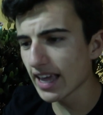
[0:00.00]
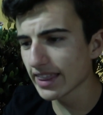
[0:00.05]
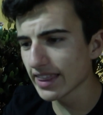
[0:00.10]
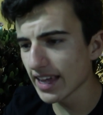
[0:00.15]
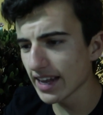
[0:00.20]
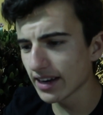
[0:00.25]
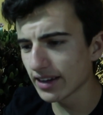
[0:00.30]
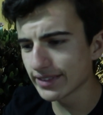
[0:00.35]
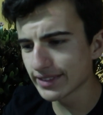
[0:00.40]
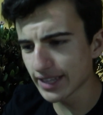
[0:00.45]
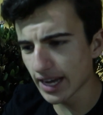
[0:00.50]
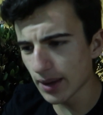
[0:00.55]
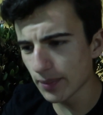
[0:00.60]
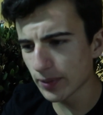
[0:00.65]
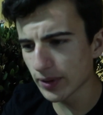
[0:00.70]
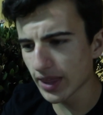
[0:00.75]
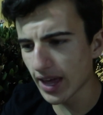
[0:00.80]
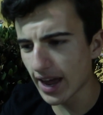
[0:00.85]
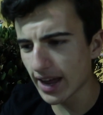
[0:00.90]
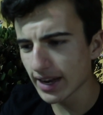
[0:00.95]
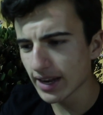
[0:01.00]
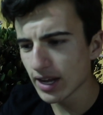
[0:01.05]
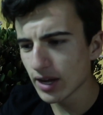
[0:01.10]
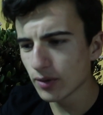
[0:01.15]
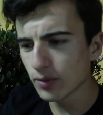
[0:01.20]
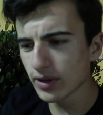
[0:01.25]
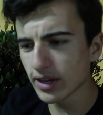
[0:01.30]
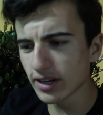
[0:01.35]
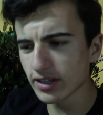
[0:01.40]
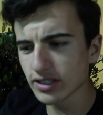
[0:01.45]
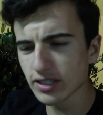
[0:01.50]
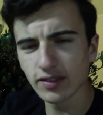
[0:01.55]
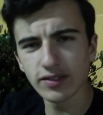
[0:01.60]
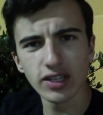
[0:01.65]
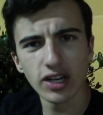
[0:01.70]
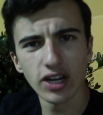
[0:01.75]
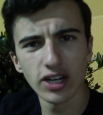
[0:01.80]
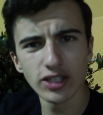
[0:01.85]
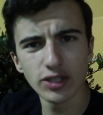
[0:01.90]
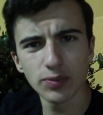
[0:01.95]
And then on top of that, we got ourselves
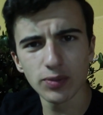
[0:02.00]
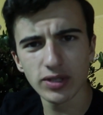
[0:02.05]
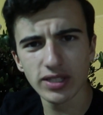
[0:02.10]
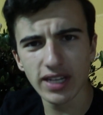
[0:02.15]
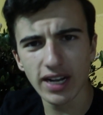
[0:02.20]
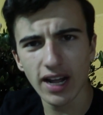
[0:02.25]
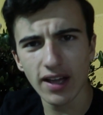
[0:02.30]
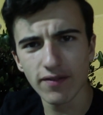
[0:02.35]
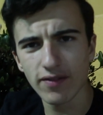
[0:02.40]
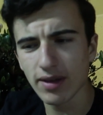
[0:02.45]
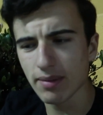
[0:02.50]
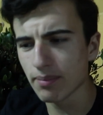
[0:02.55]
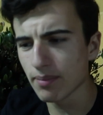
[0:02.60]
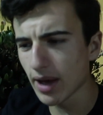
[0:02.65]
a 100% IV